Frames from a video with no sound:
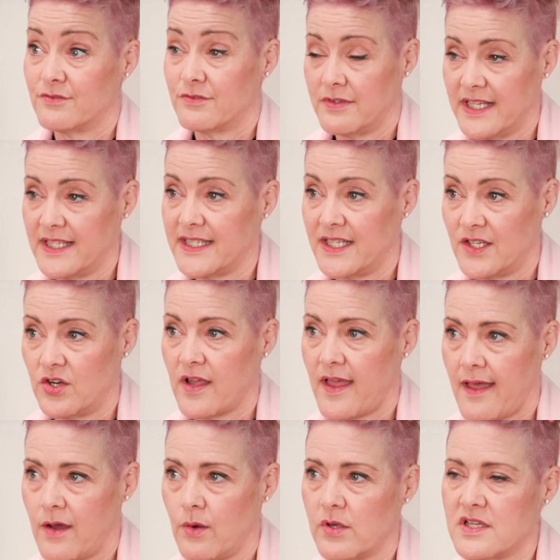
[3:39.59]
really long
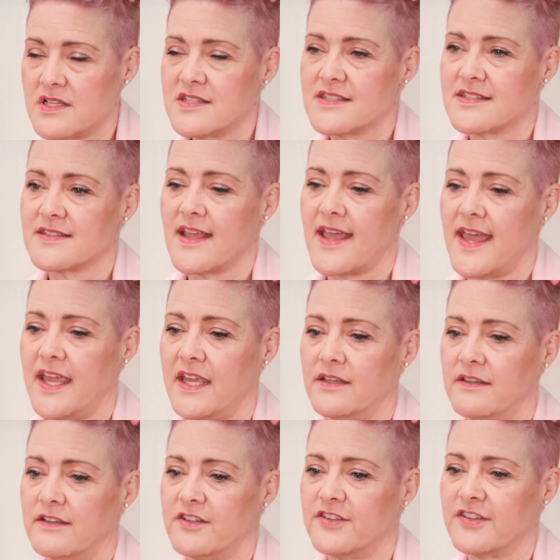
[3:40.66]
hours
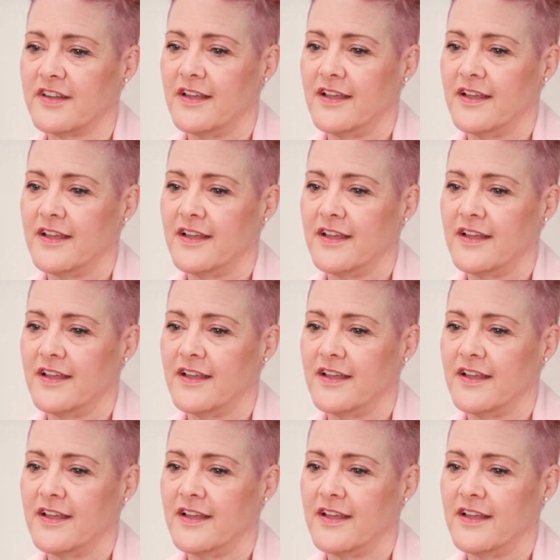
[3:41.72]
and